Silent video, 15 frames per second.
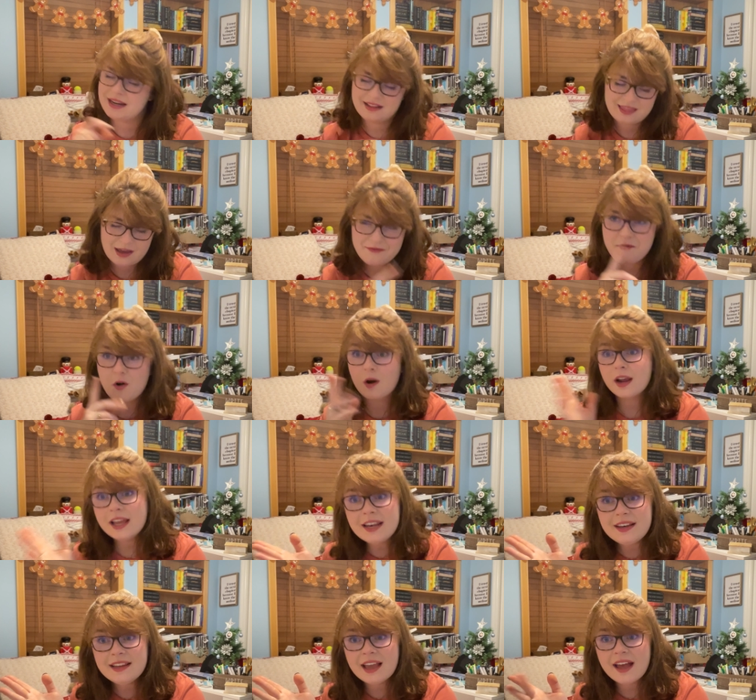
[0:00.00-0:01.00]
it that far
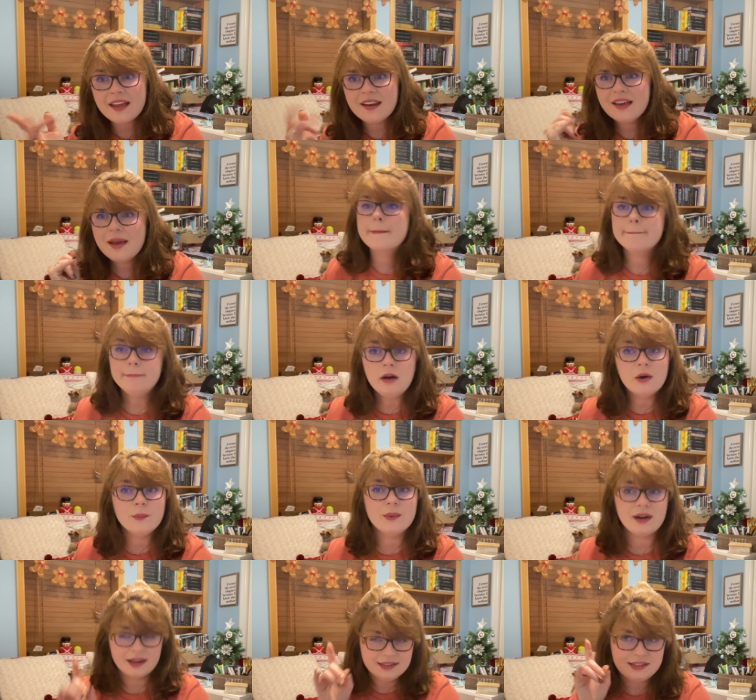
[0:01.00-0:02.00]
in yet. But
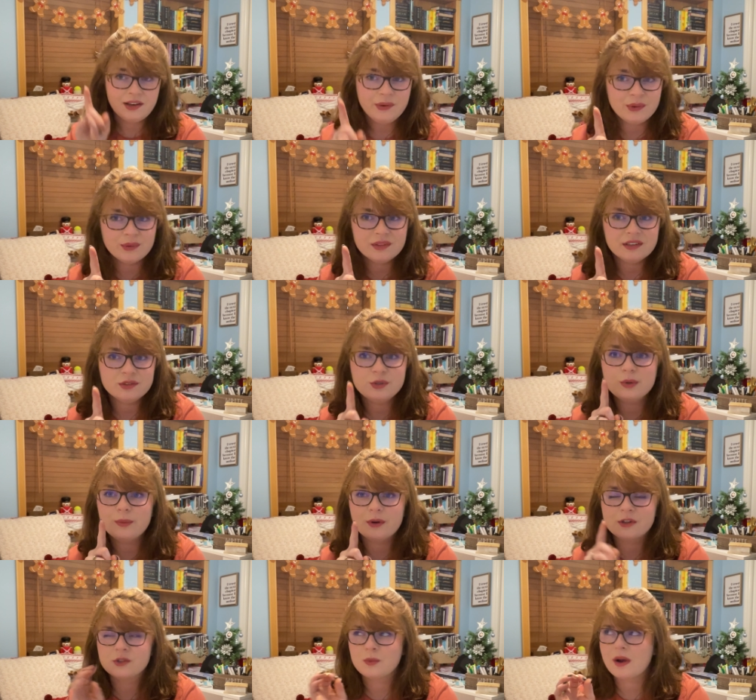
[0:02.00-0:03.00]
when I tell you, these two
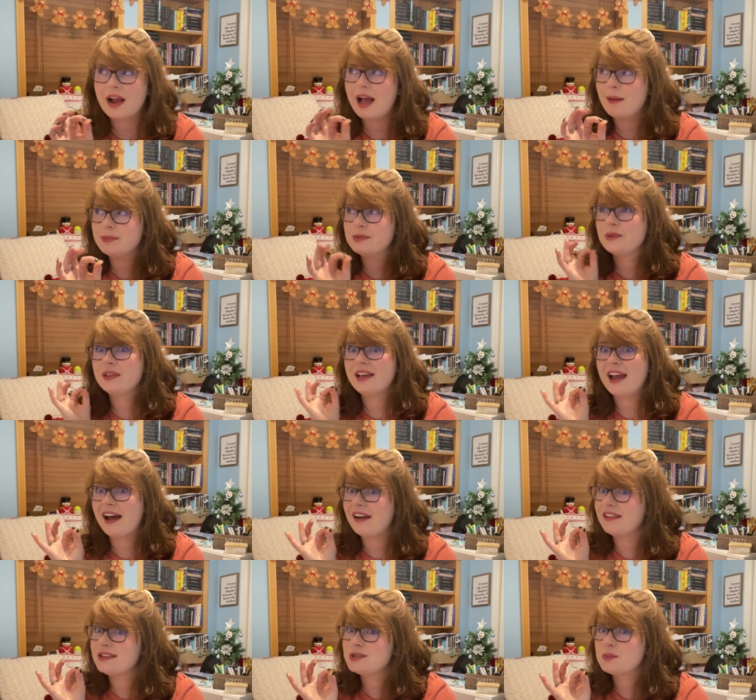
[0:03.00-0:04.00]
books were absolutely
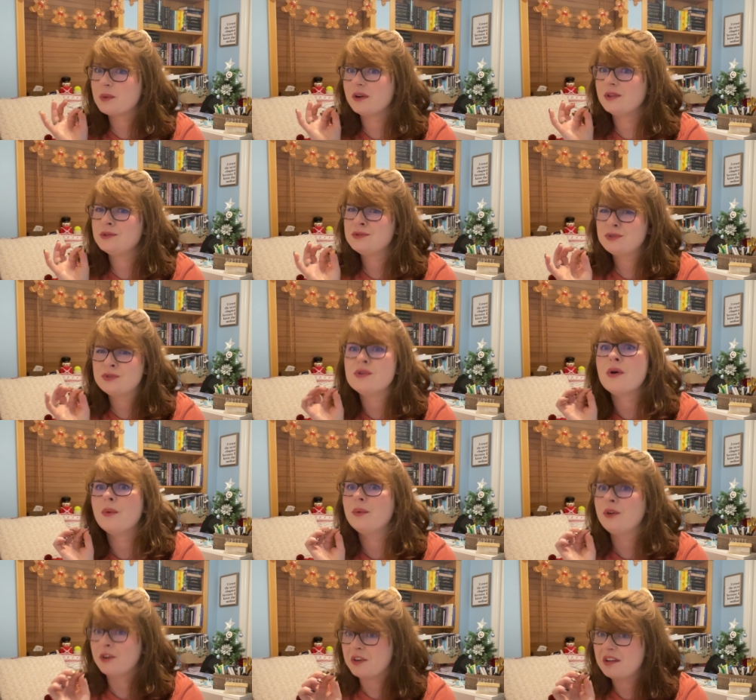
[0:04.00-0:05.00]
out of this world
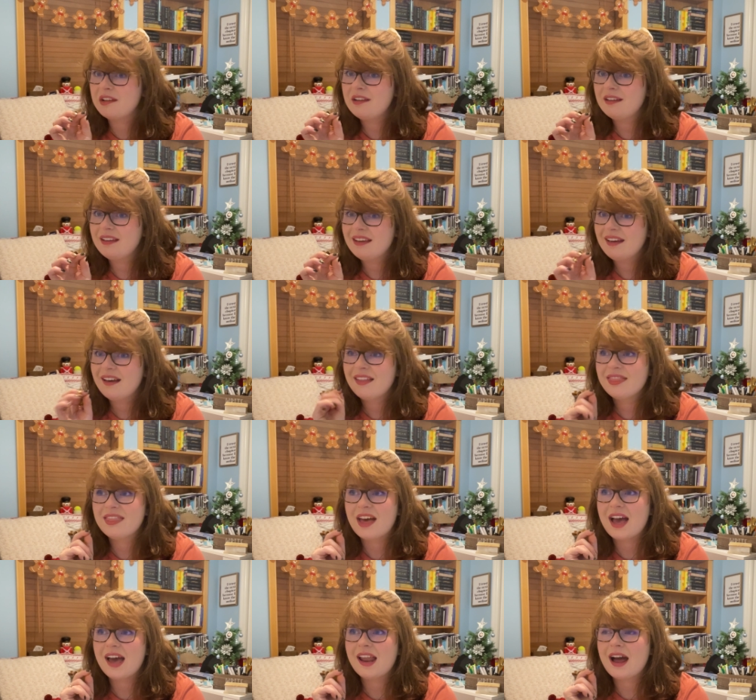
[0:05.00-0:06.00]
so good
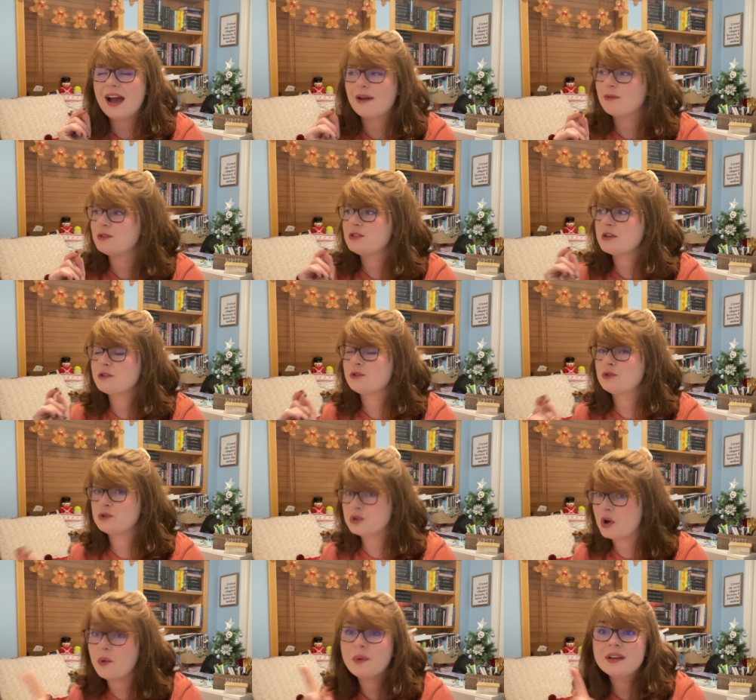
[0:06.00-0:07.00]
that I was
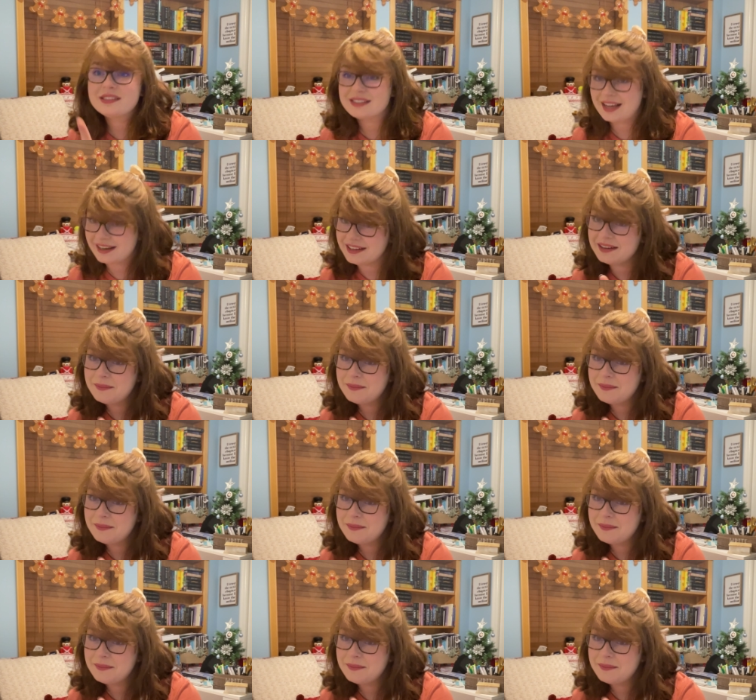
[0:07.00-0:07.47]
so excited